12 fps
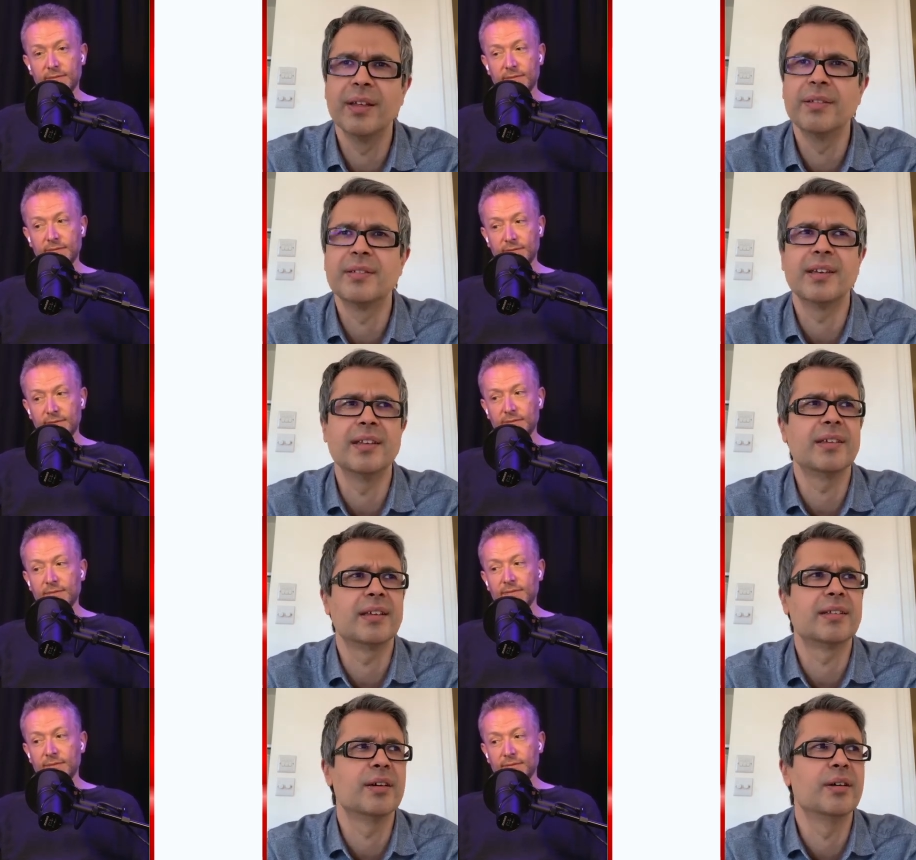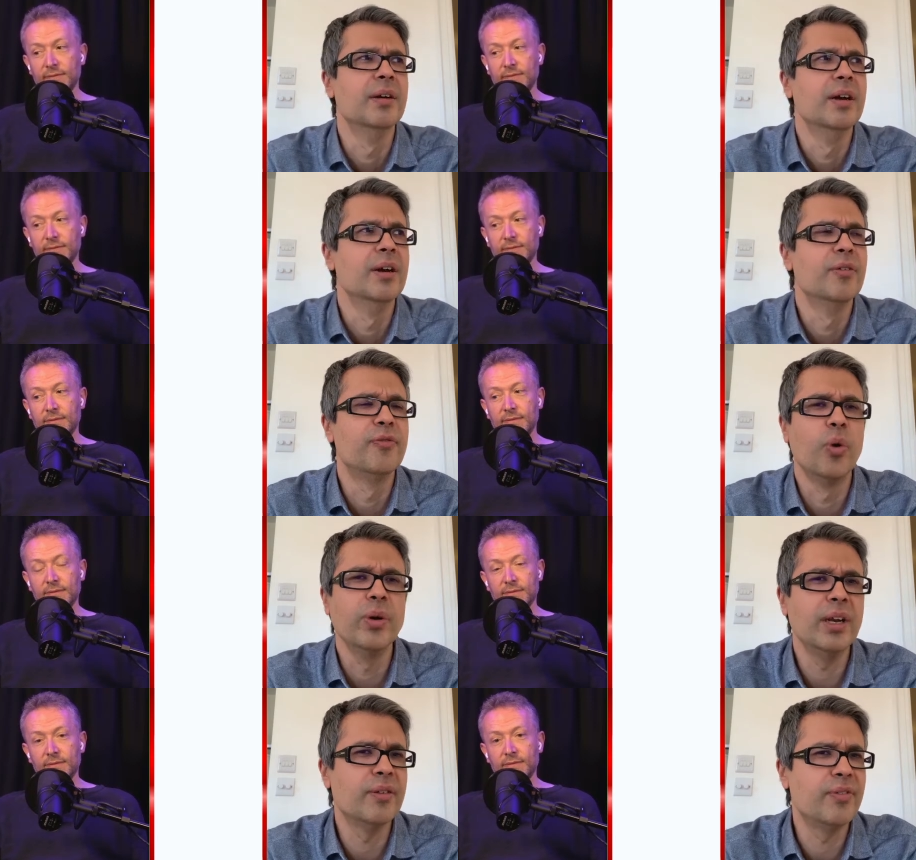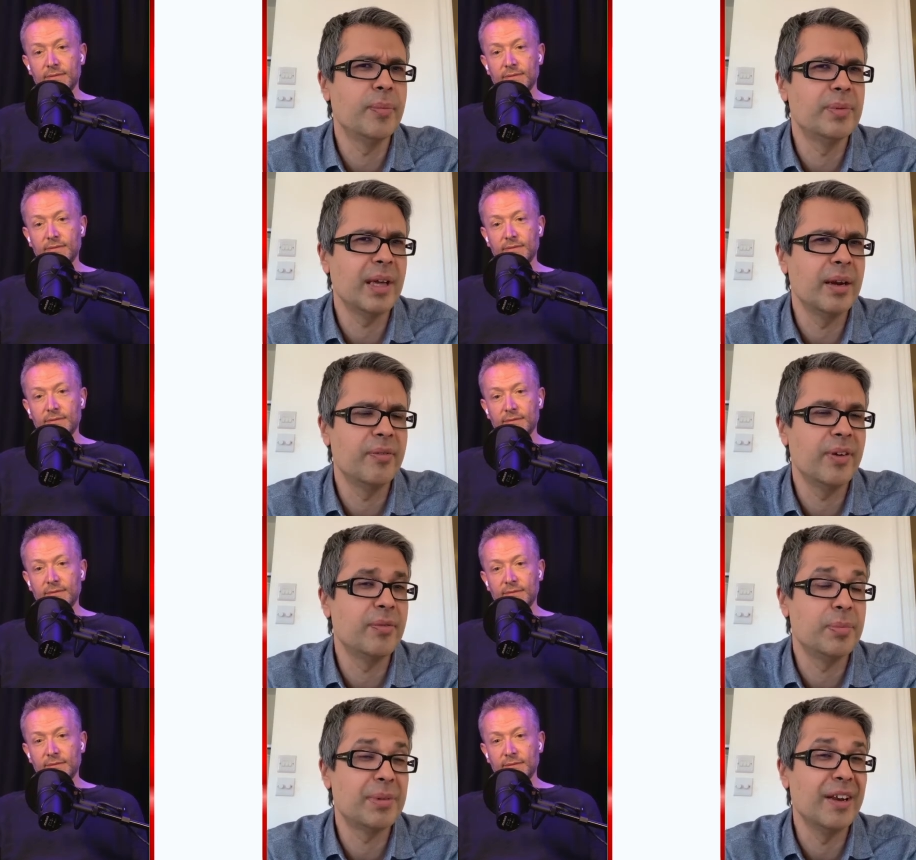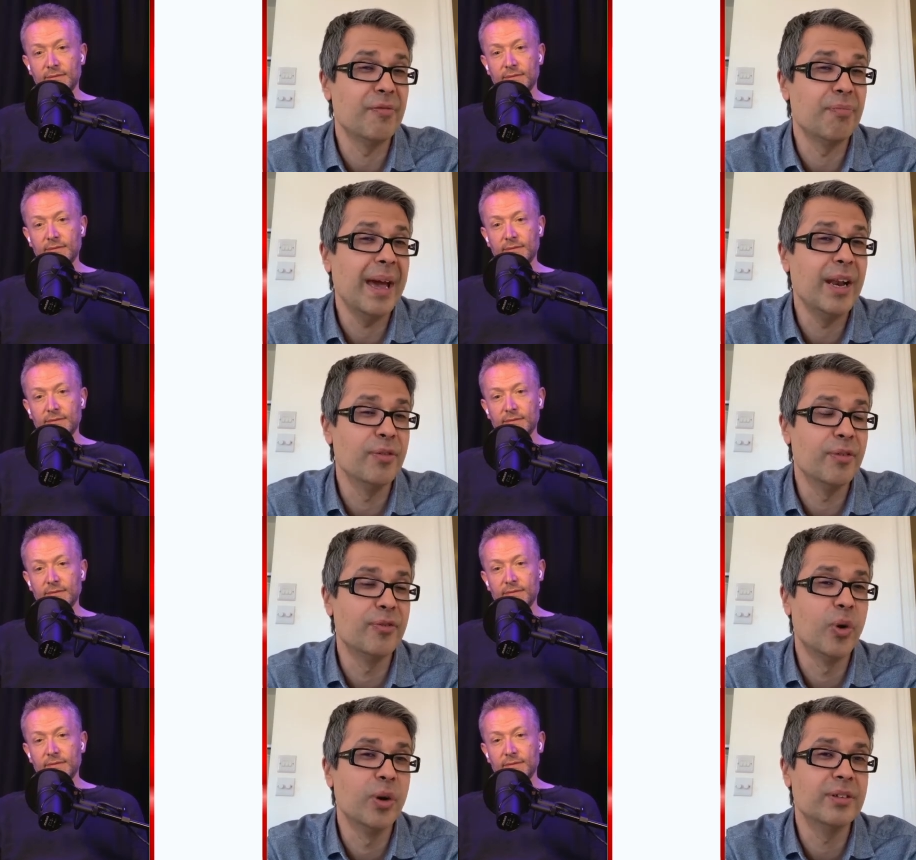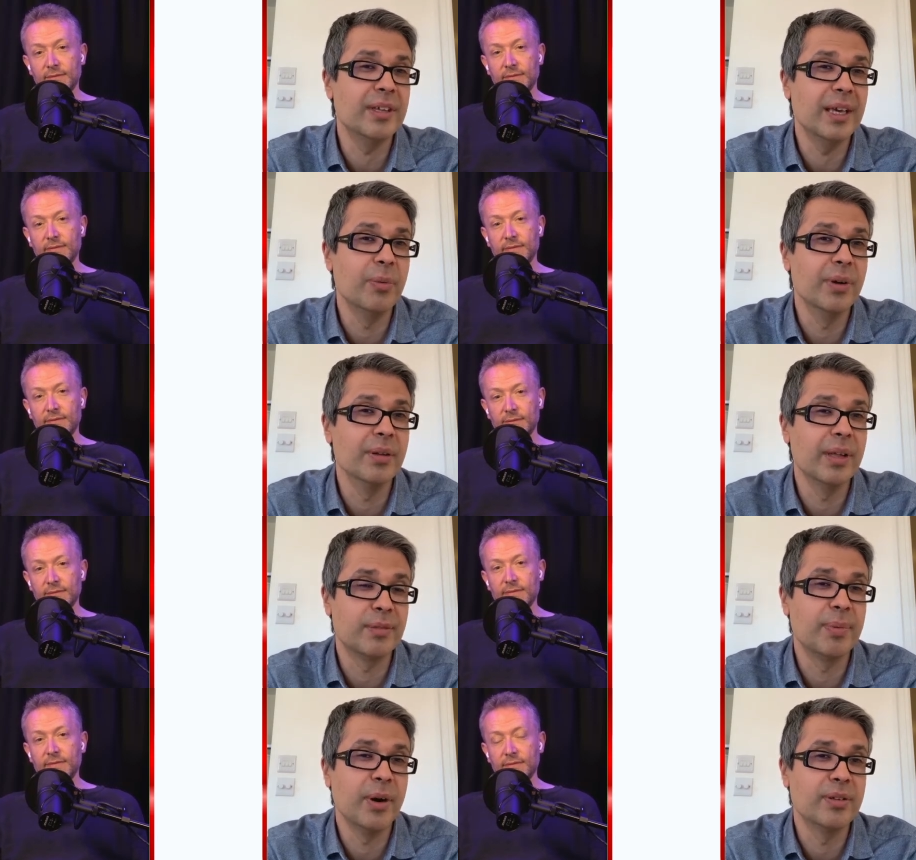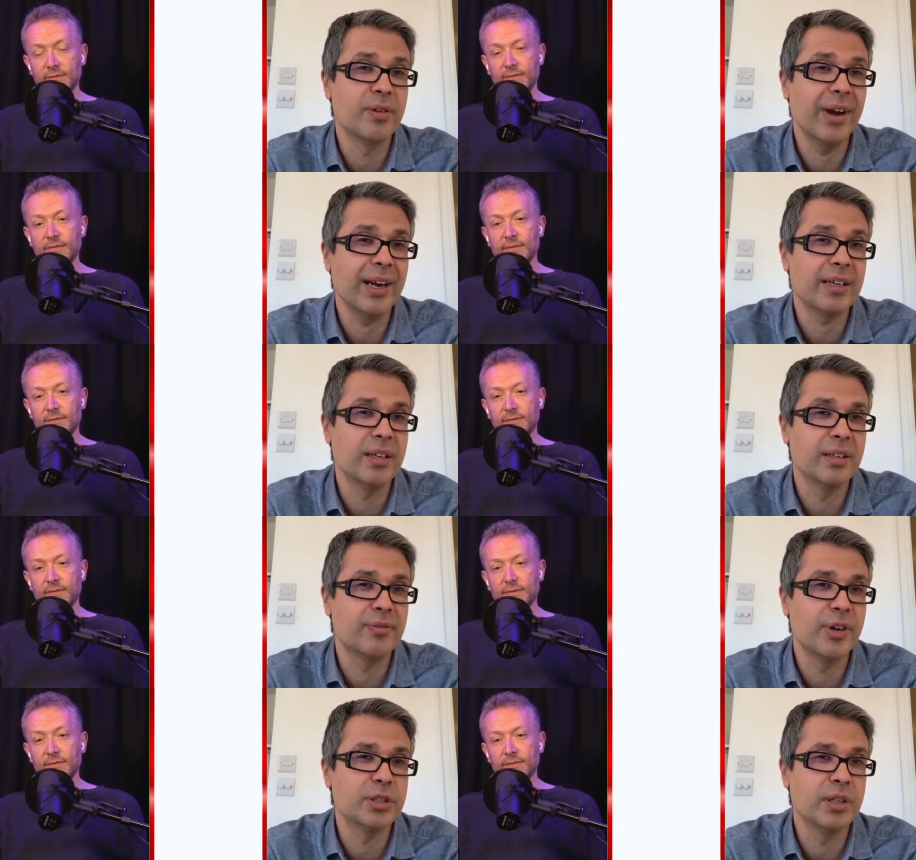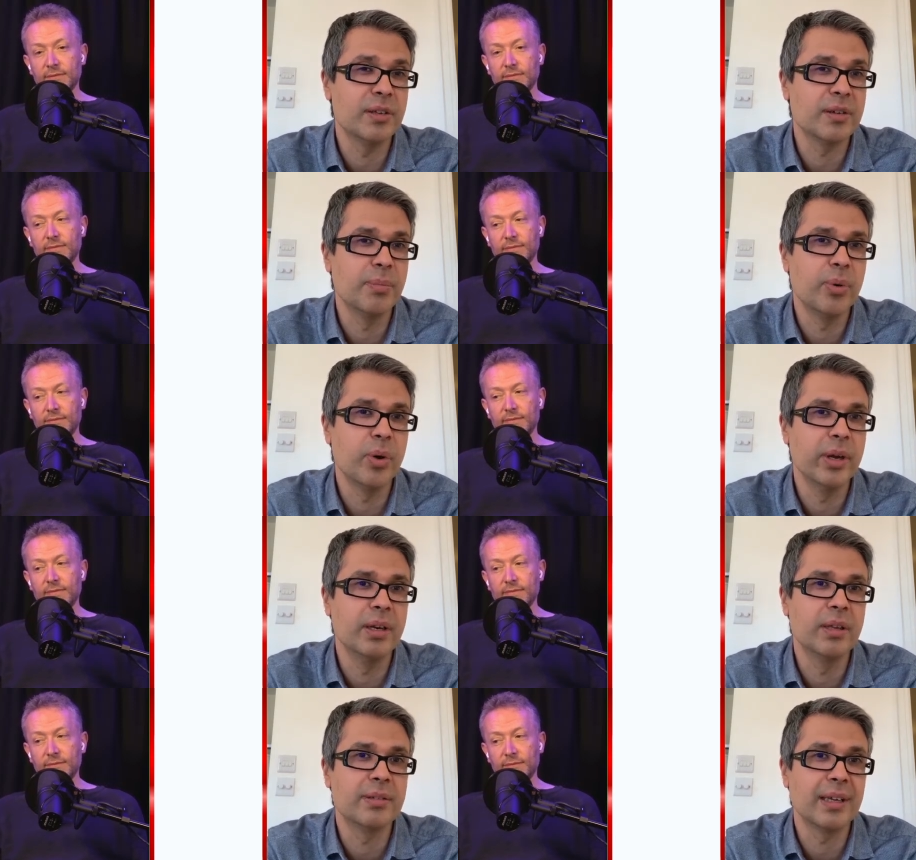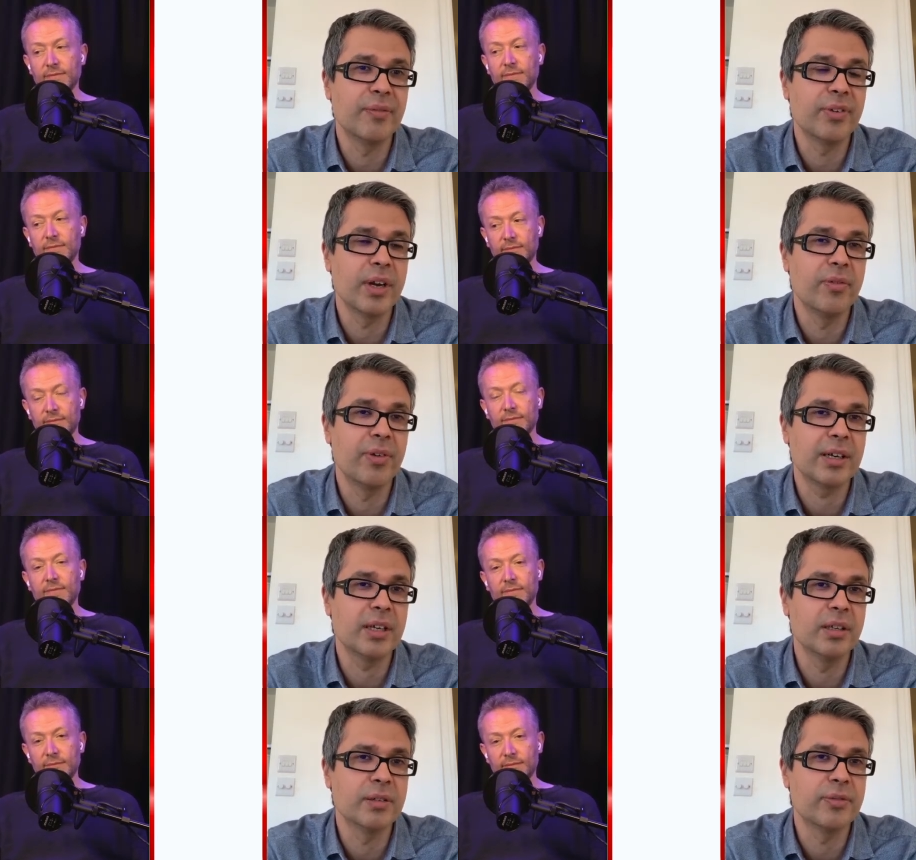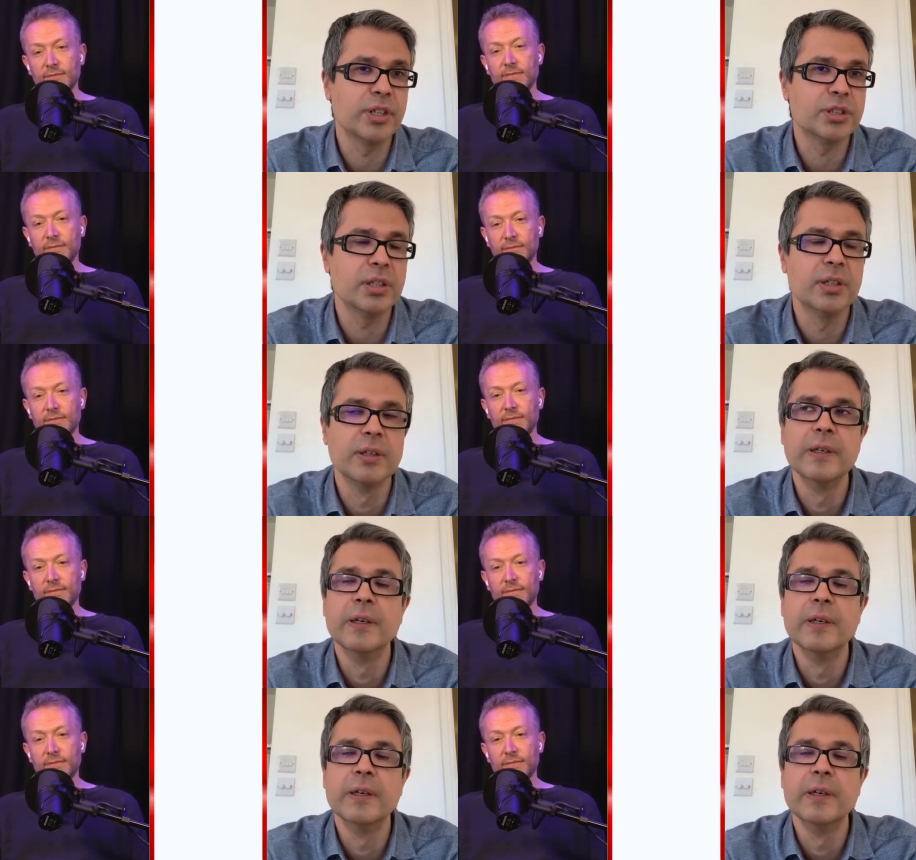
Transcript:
Speaker 1: the statistics are forty to fifty percent of men over forty will experience erectile dysfunction at some point, significant erectile dysfunction.